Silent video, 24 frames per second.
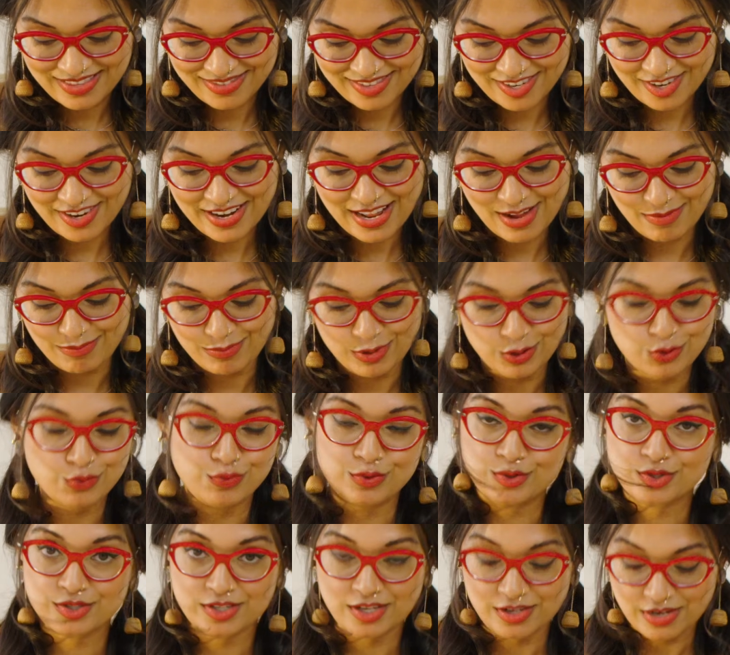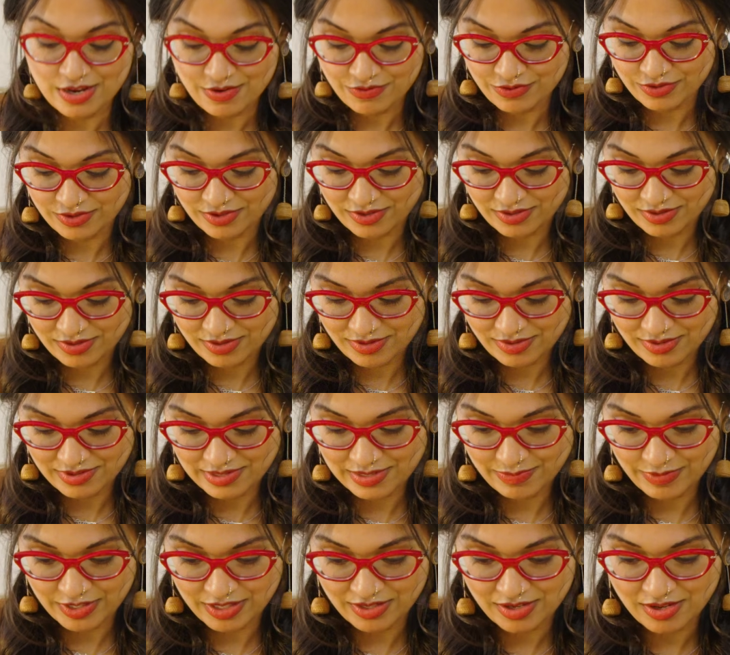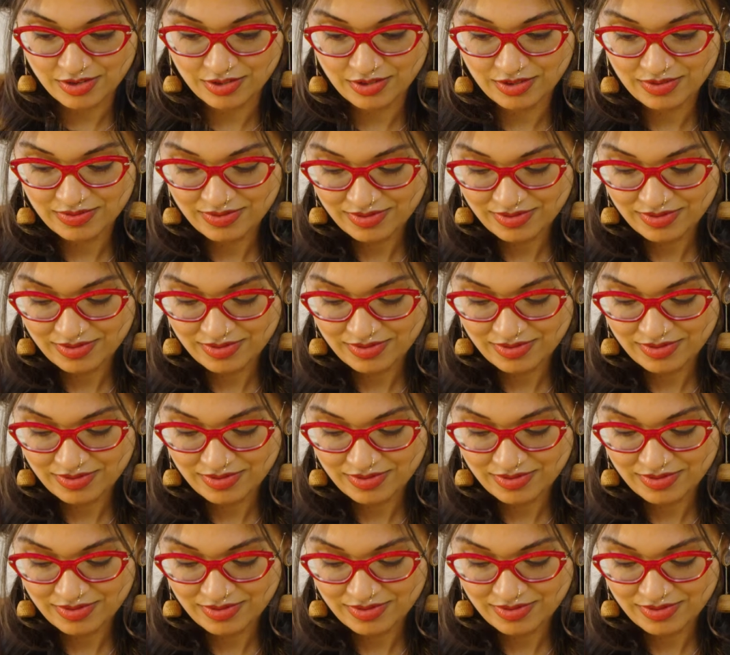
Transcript: They're gonna have beautiful skin after this, let me tell you.